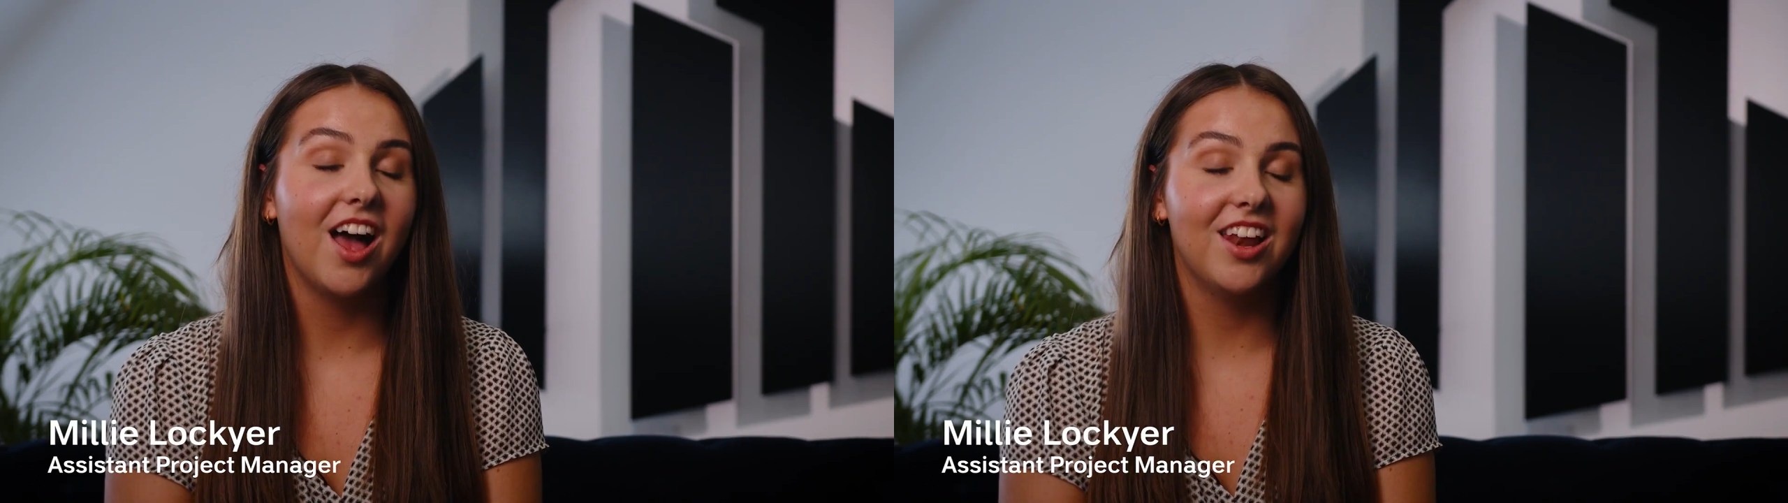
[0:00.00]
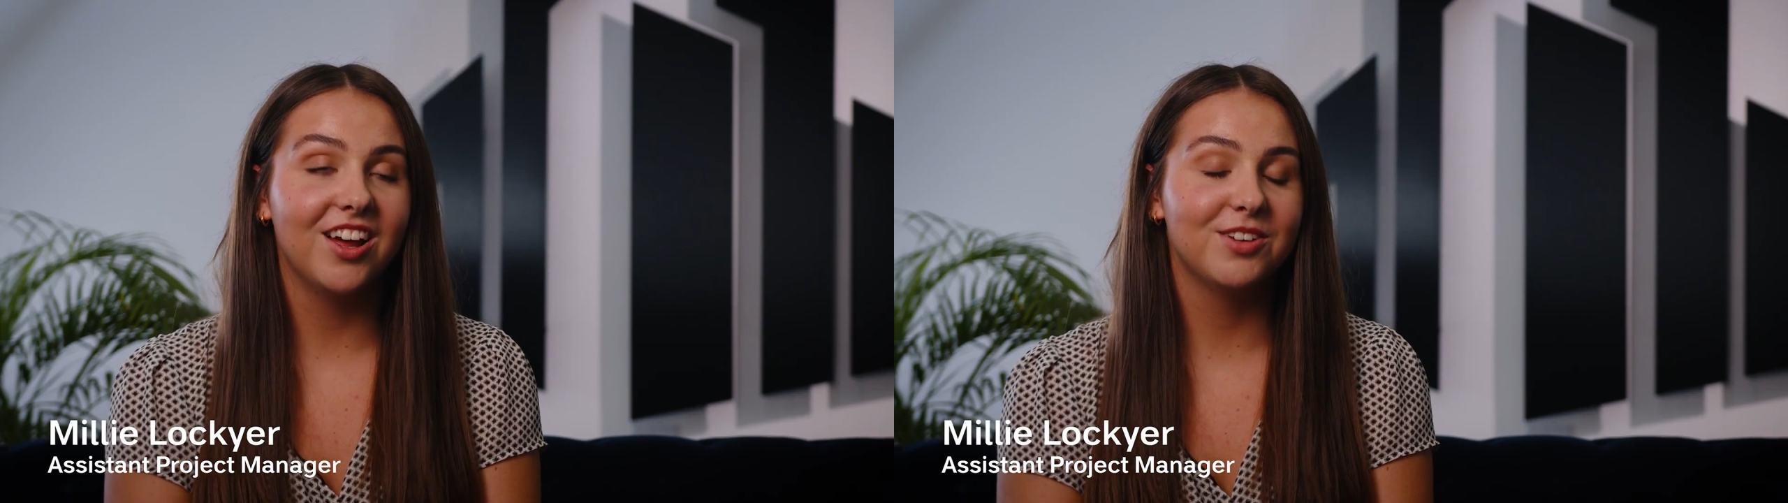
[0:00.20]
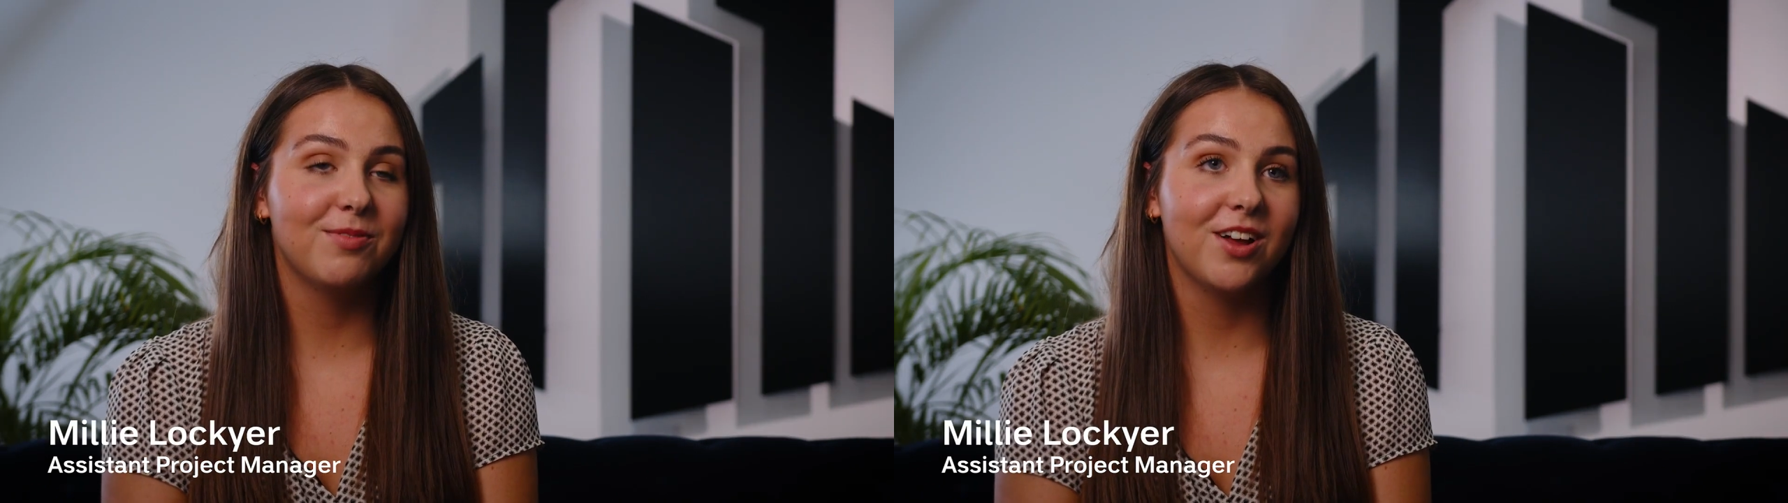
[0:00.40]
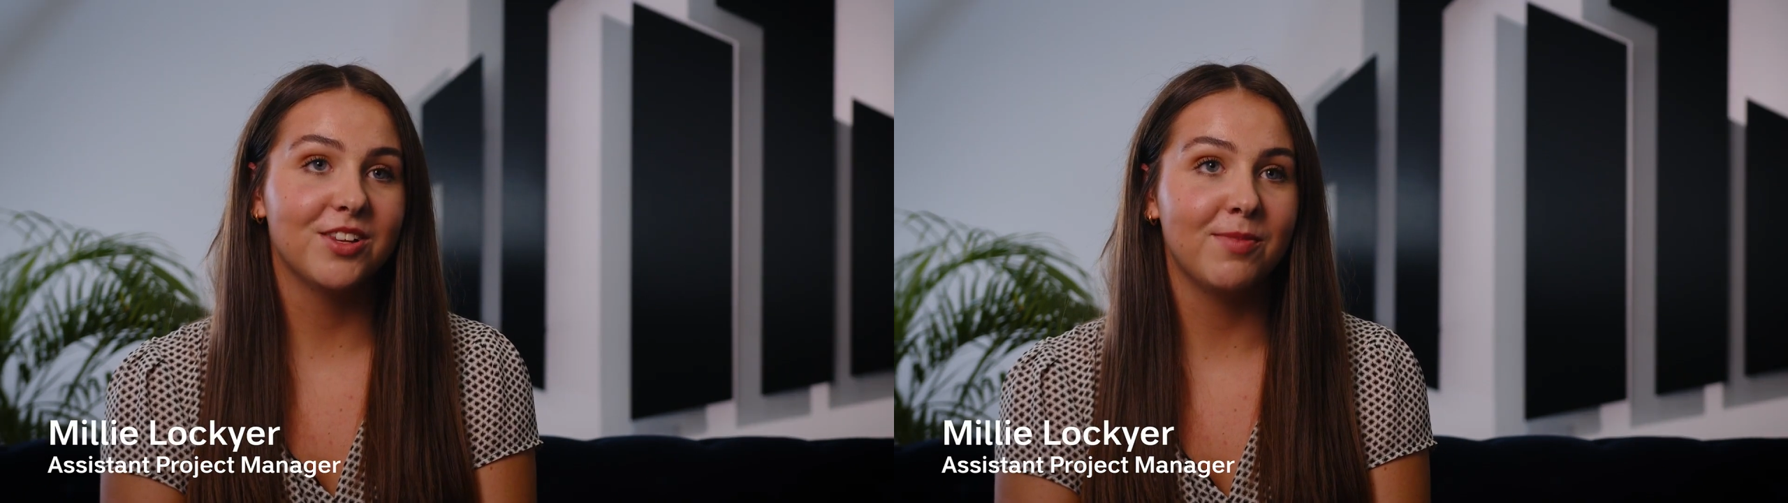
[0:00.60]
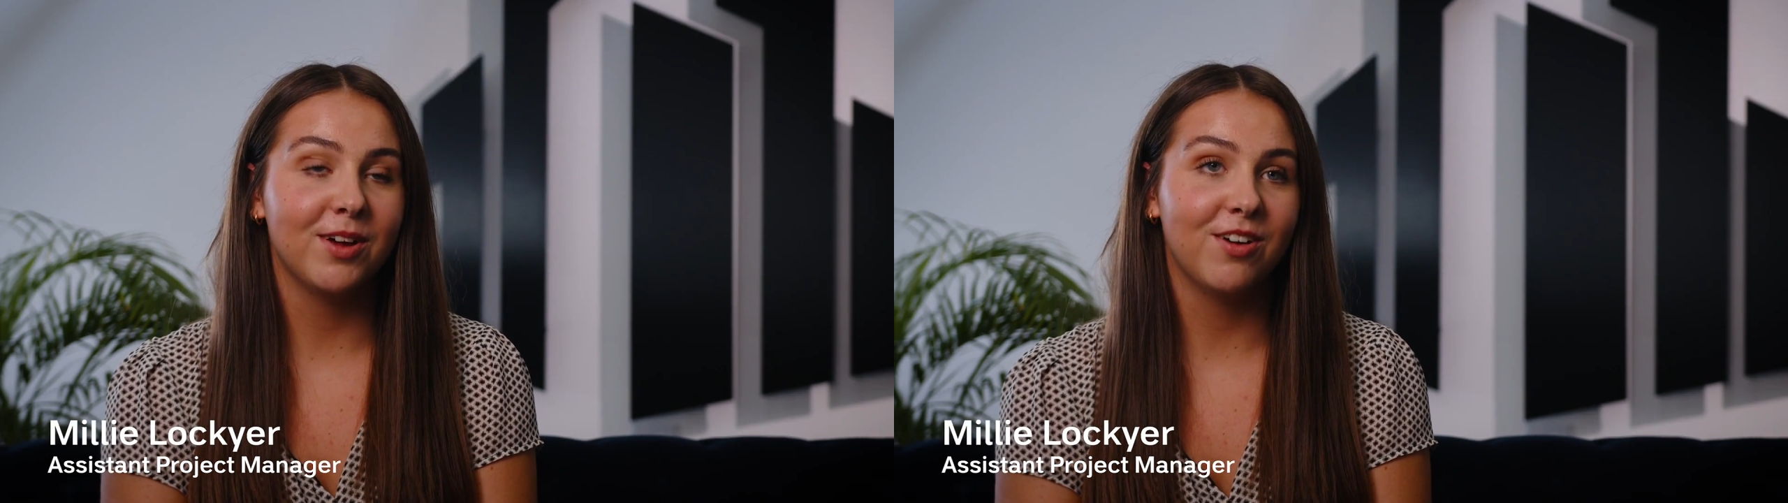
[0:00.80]
A large
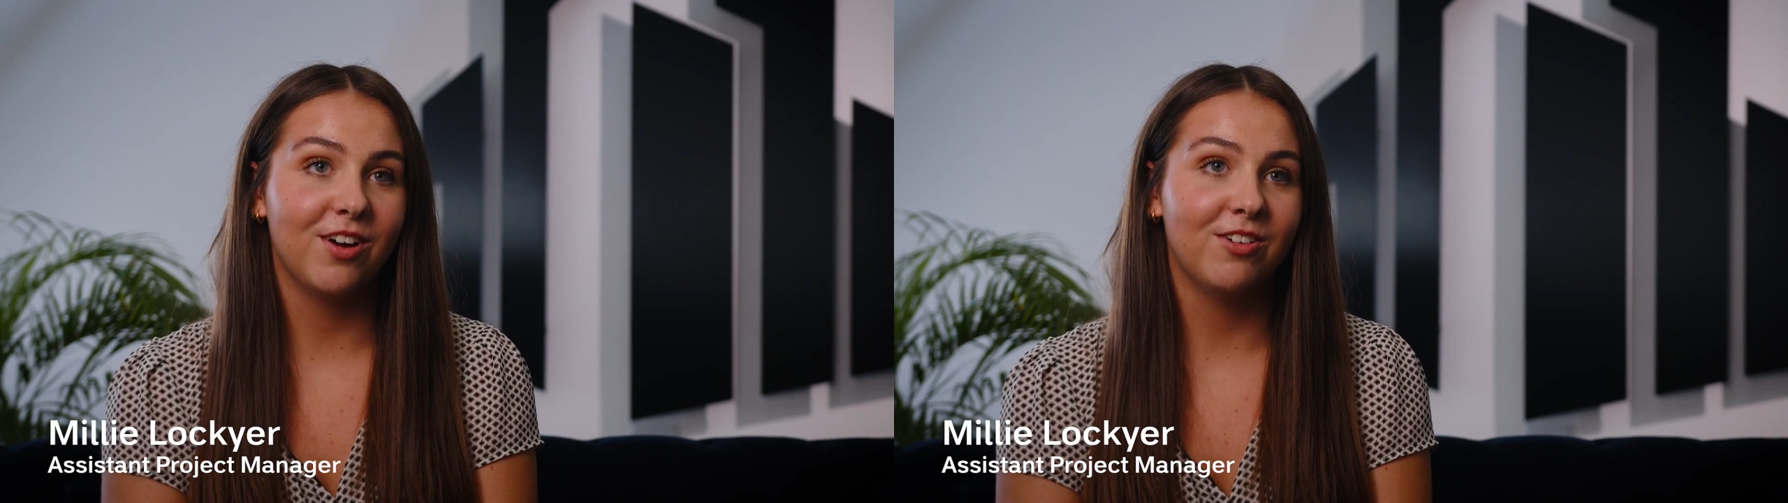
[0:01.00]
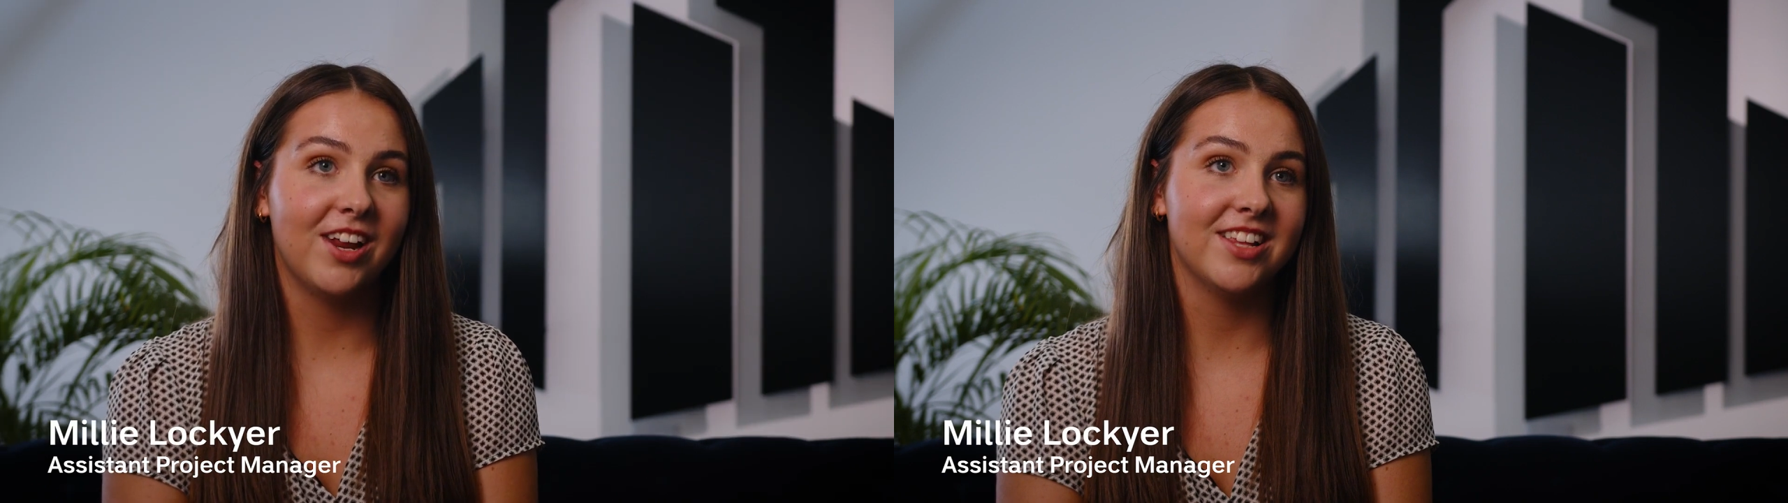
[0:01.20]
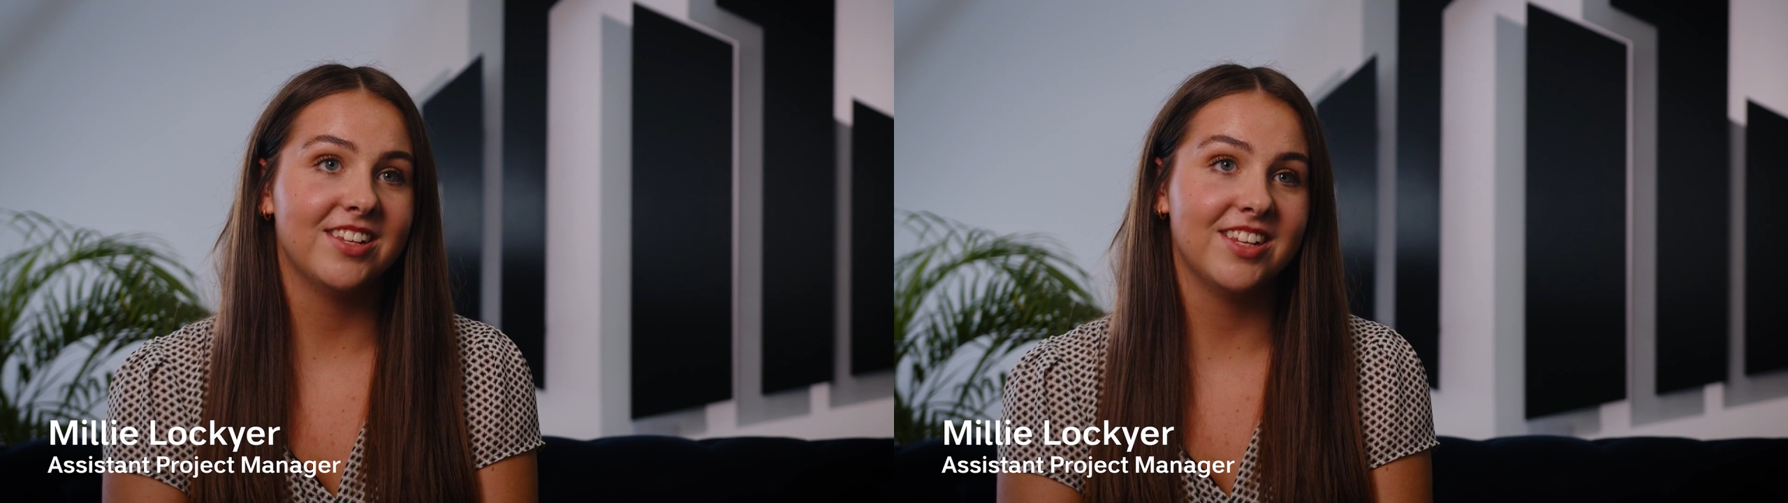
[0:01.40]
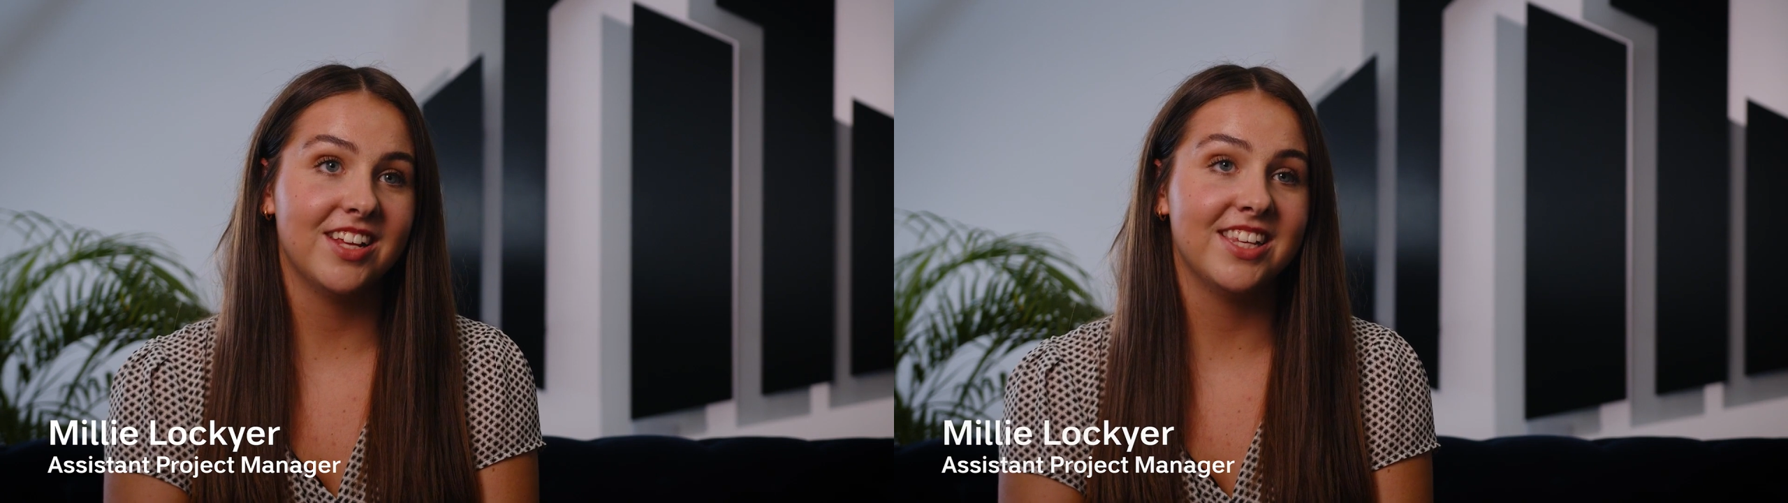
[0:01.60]
part of my role is to